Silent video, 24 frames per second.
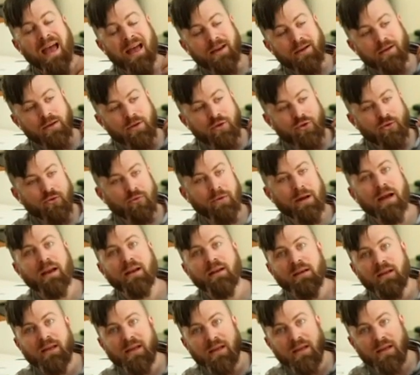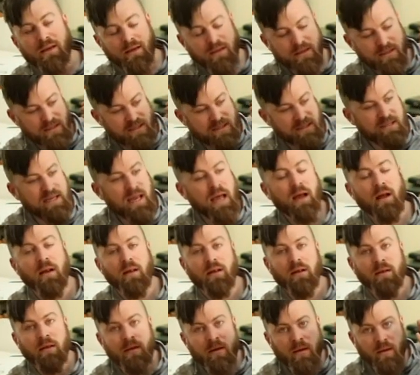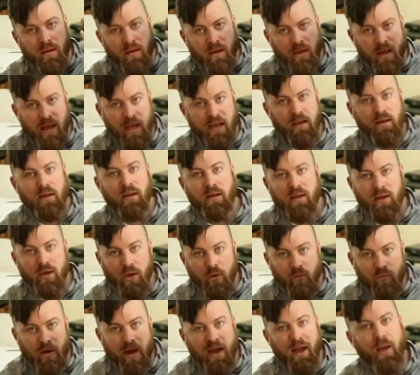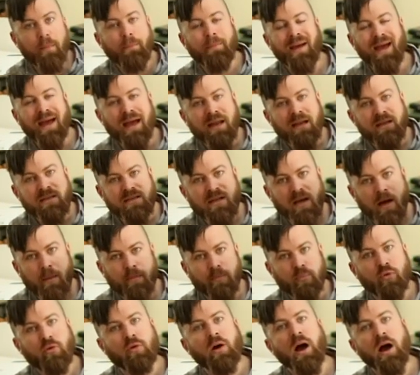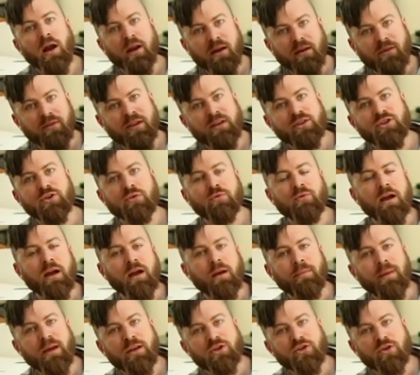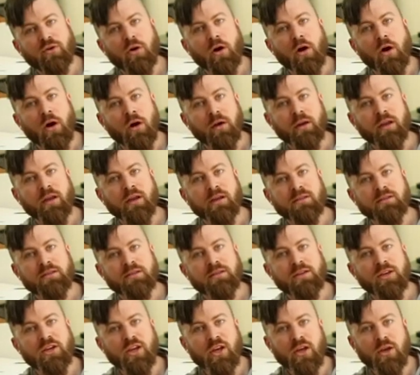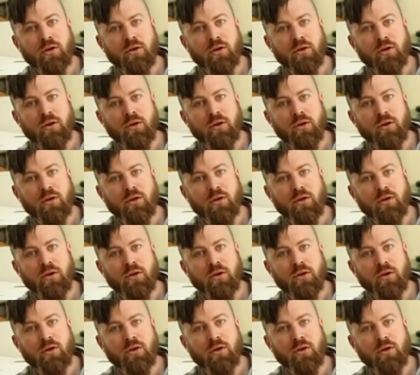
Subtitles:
and directly sell and recommend a product that you recommend your audience to